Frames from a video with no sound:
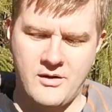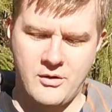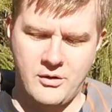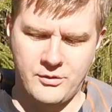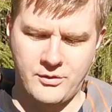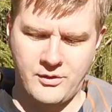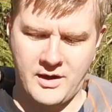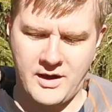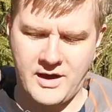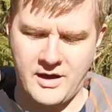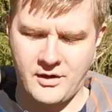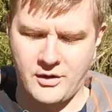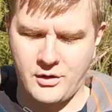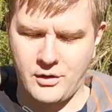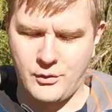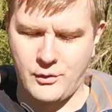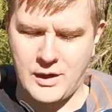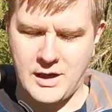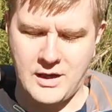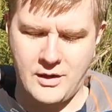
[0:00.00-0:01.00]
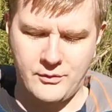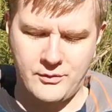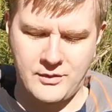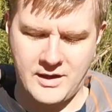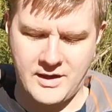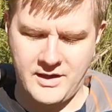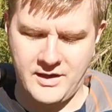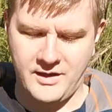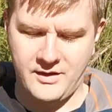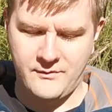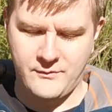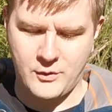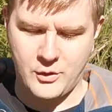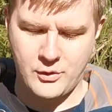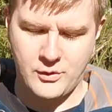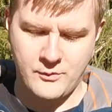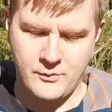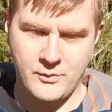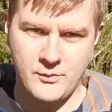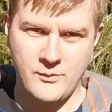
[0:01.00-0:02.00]
hot air go out and it
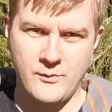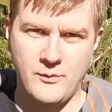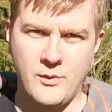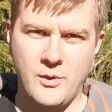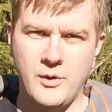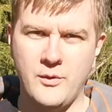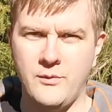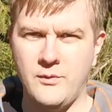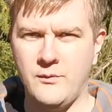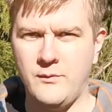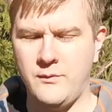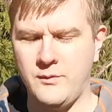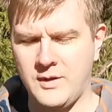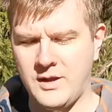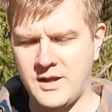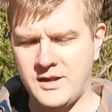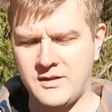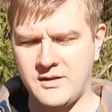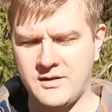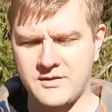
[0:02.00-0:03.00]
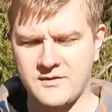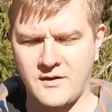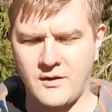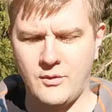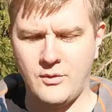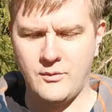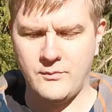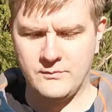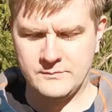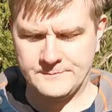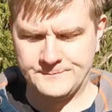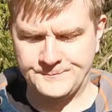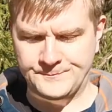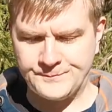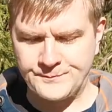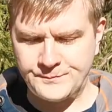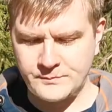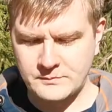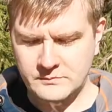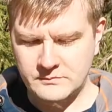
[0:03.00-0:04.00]
won't get so
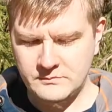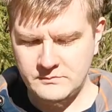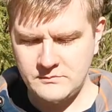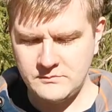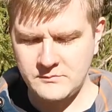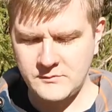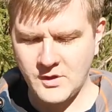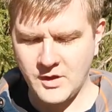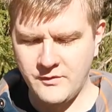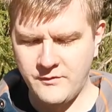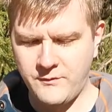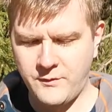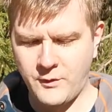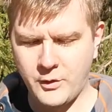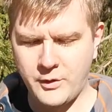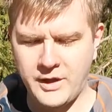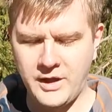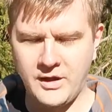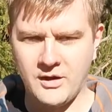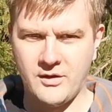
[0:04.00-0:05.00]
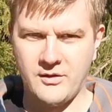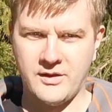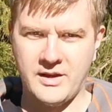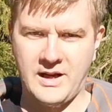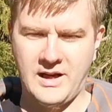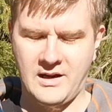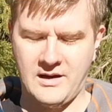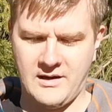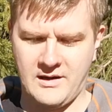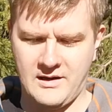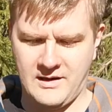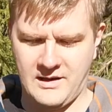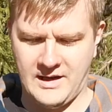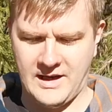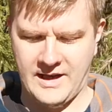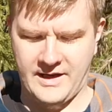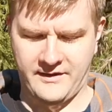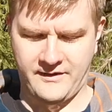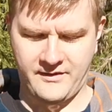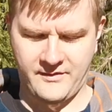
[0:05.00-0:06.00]
foggy on the
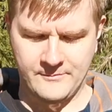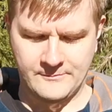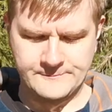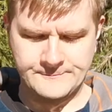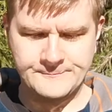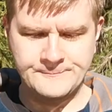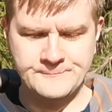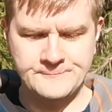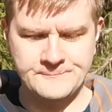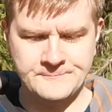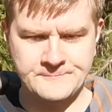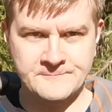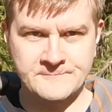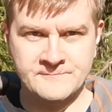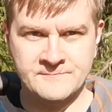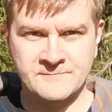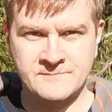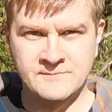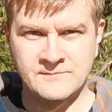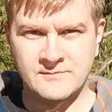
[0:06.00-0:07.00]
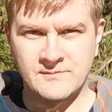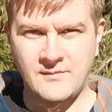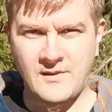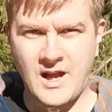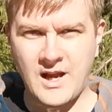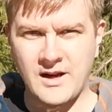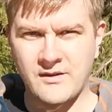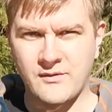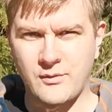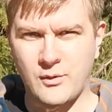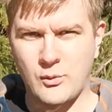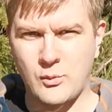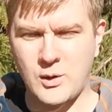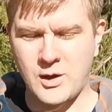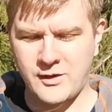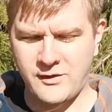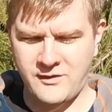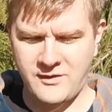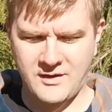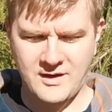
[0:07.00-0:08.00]
lens. Thanks for
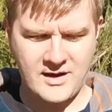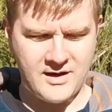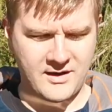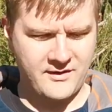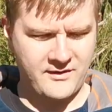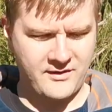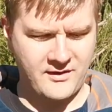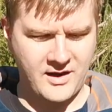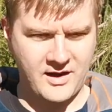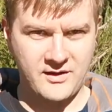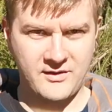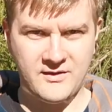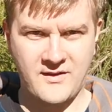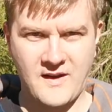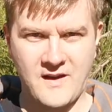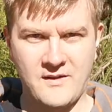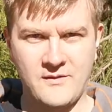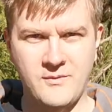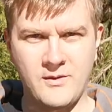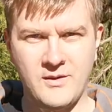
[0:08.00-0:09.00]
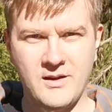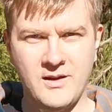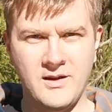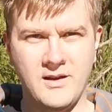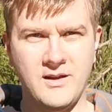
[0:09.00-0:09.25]
watching and stay safe.